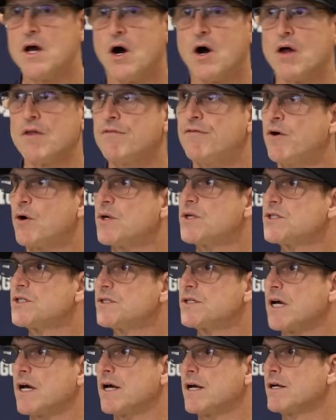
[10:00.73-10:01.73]
All the focus
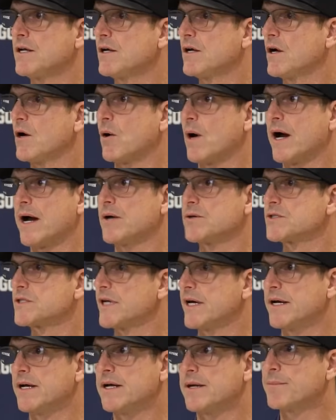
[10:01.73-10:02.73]
is on Ohio
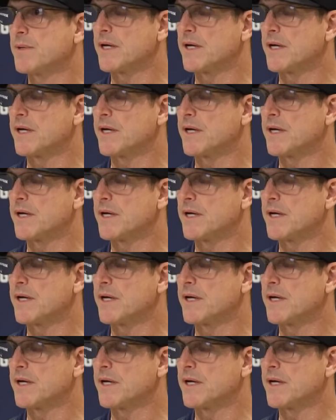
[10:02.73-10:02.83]
State.